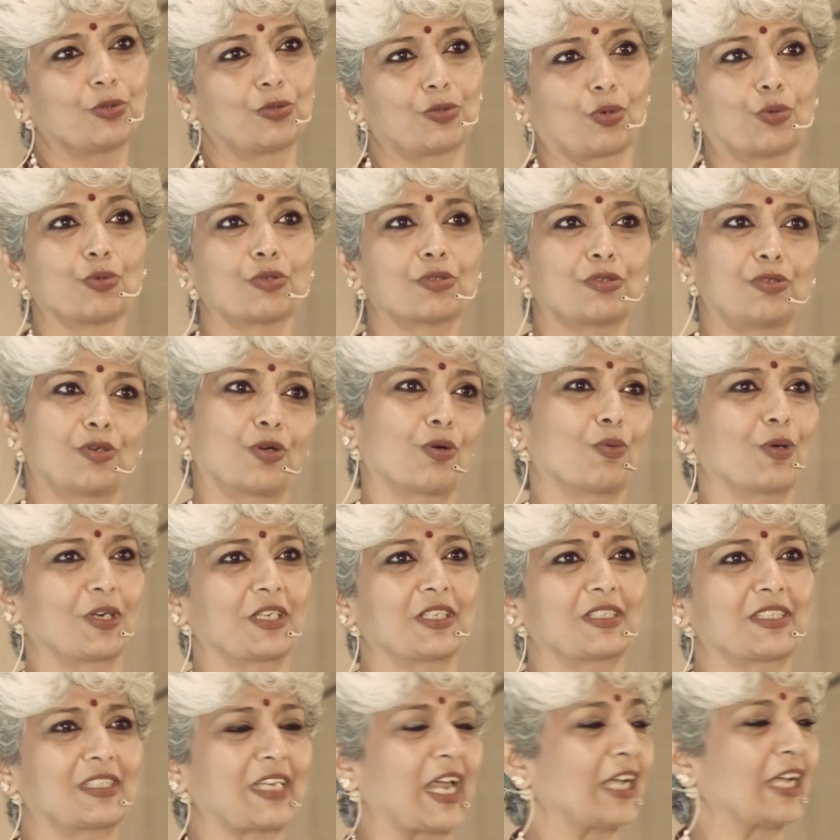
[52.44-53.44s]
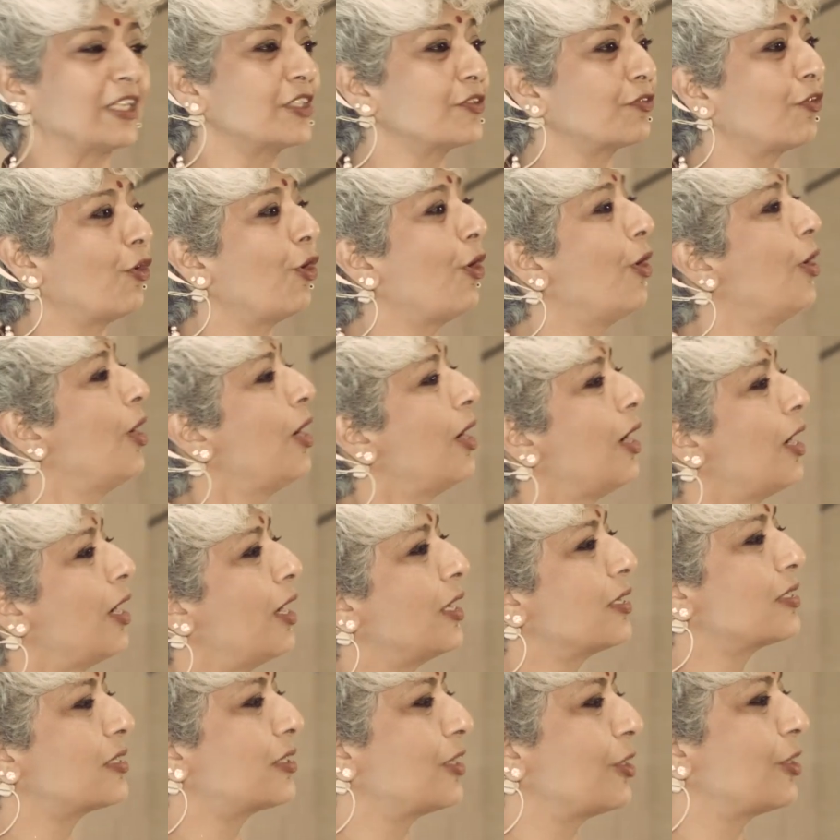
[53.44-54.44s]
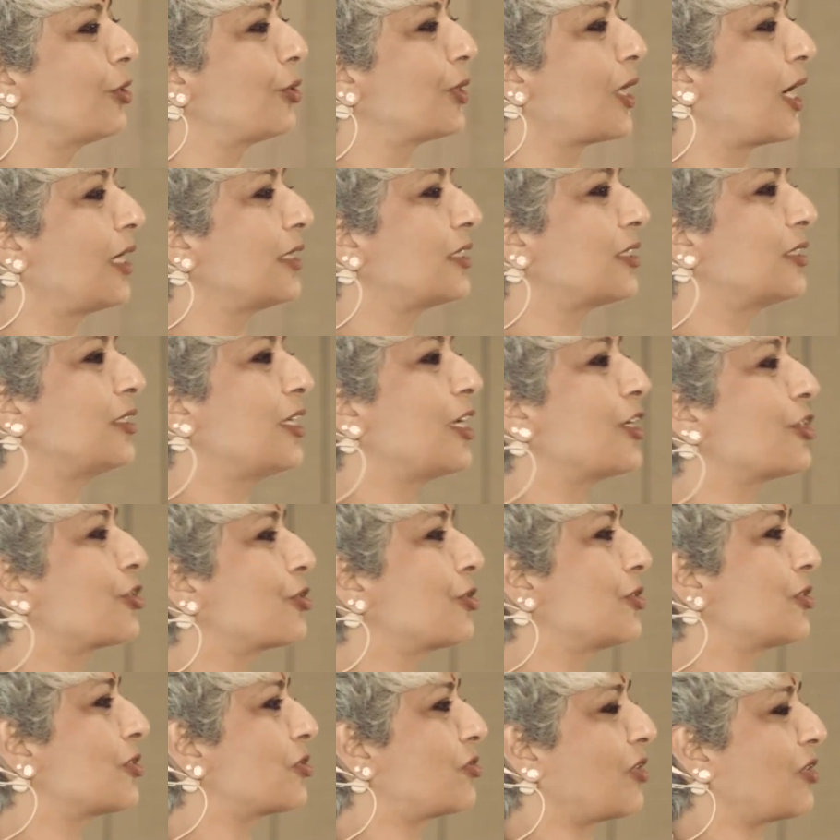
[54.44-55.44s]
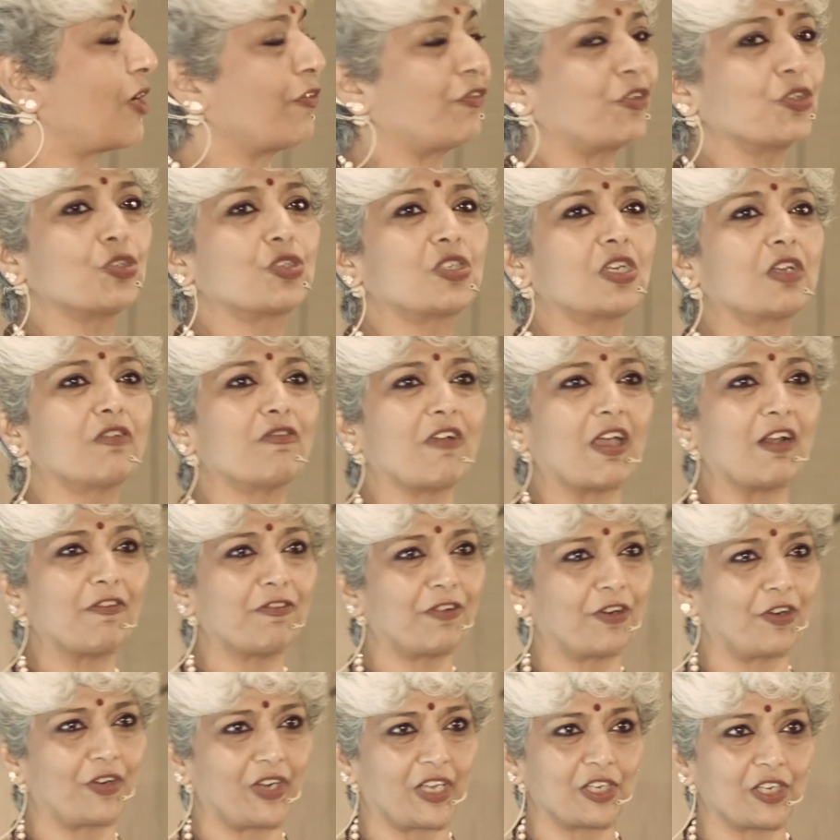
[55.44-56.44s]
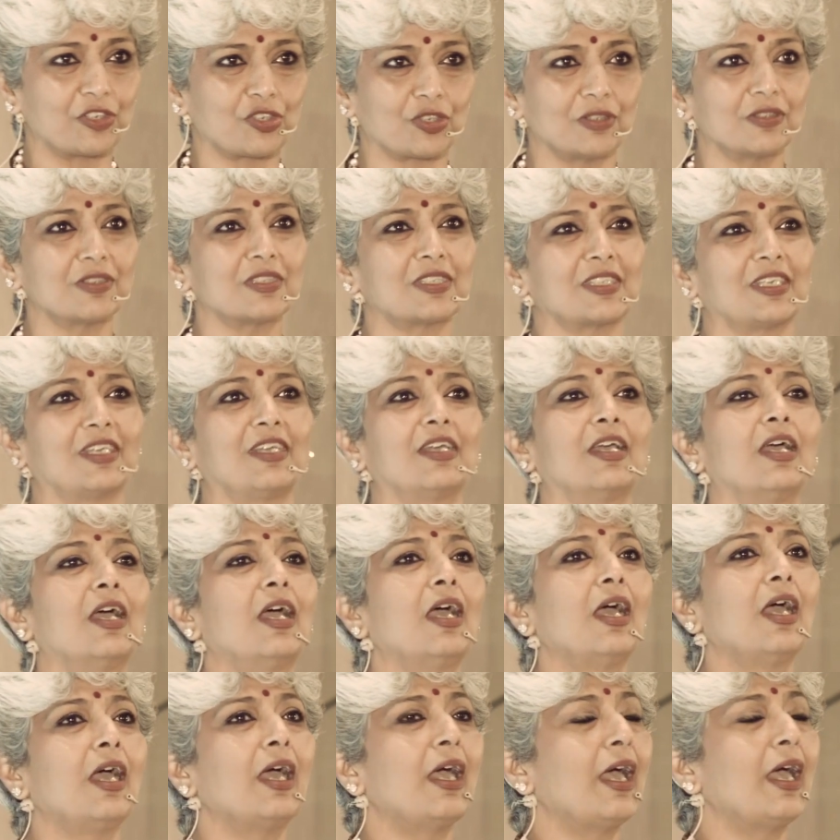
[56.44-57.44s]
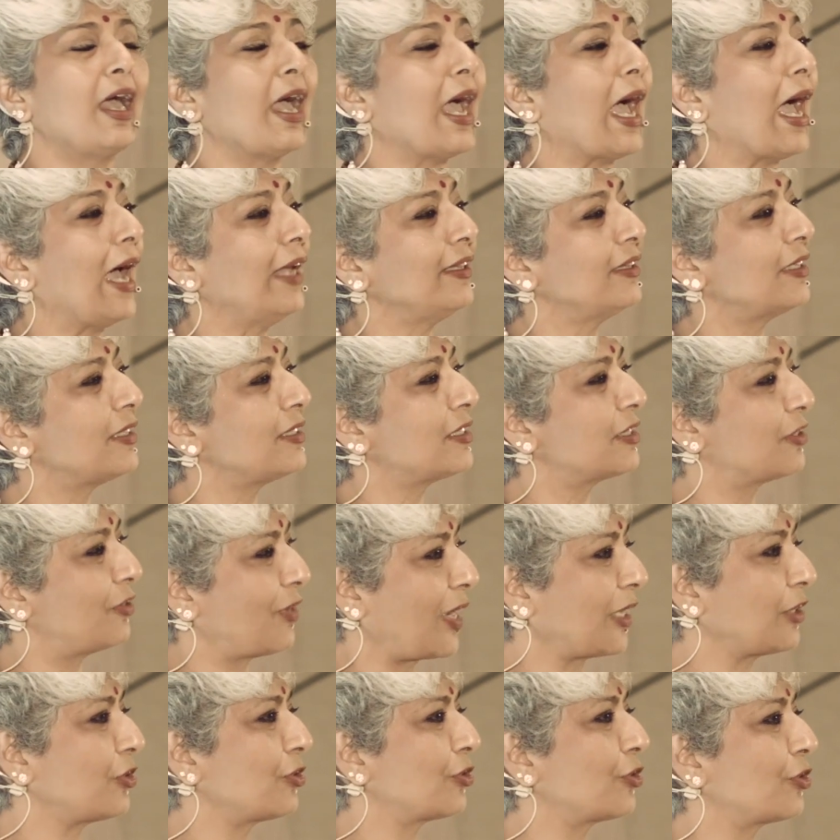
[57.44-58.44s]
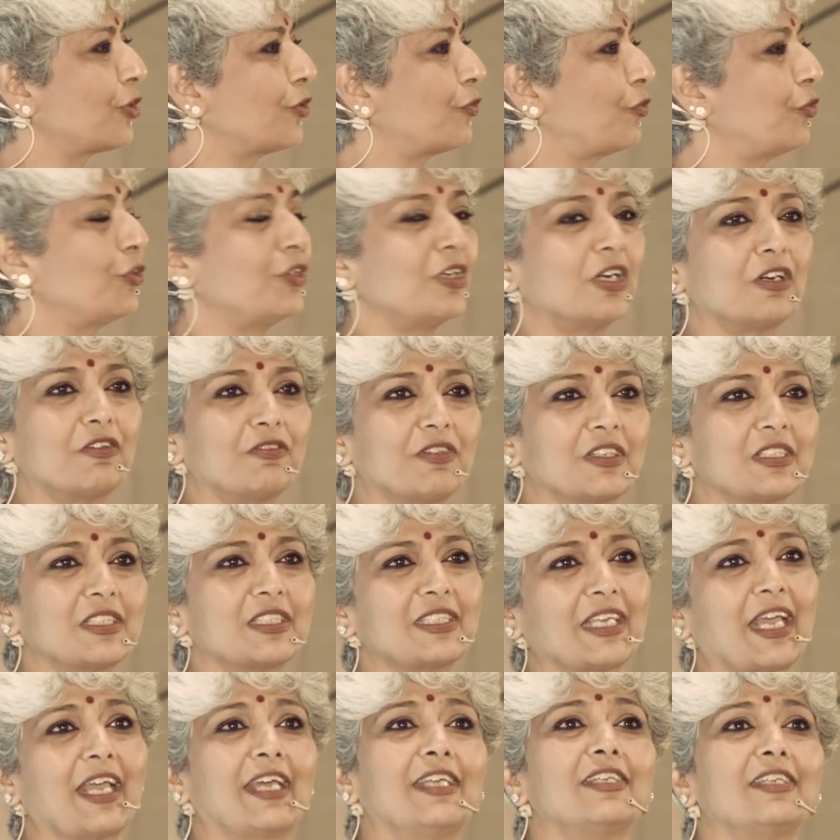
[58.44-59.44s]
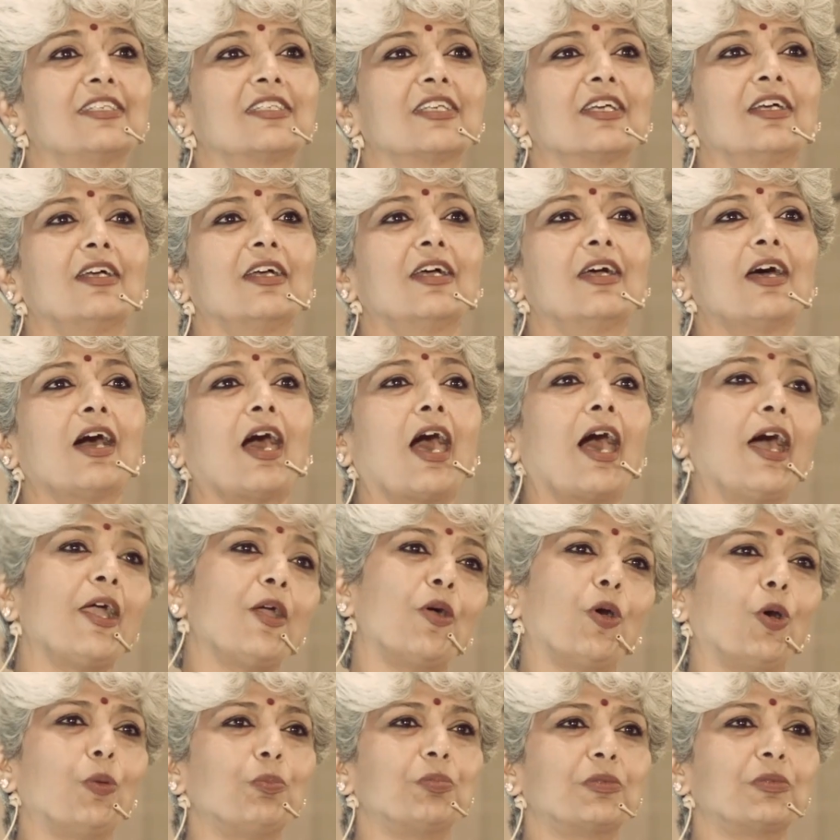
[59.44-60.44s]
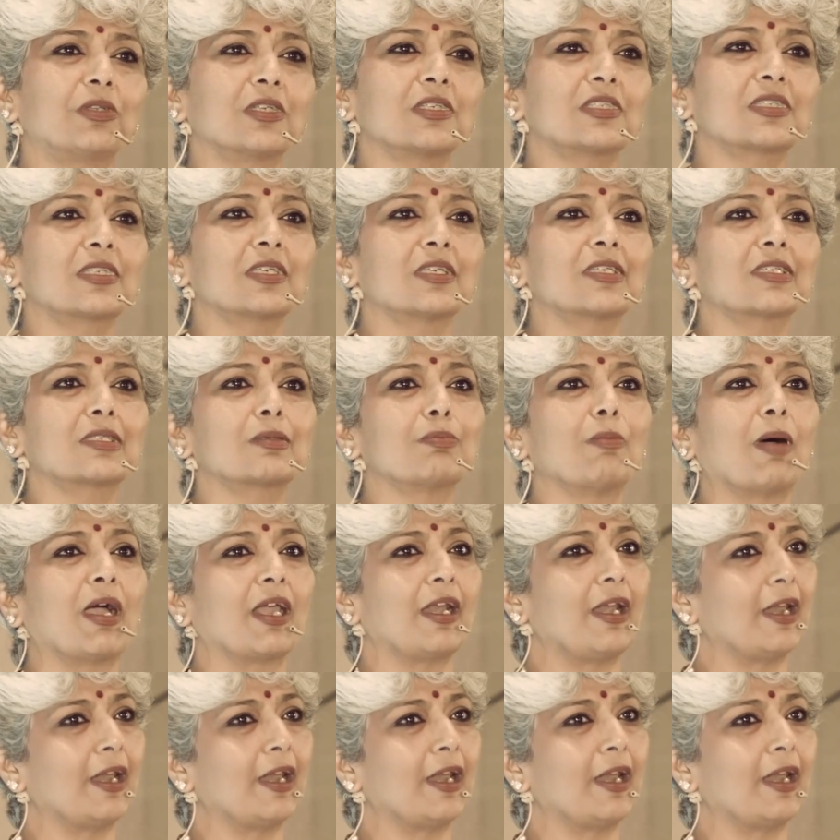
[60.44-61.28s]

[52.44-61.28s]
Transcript: don't know what it stands for, is the United Nations Refugee Welfare Agency. And the director of UNRWA said, I hope this is my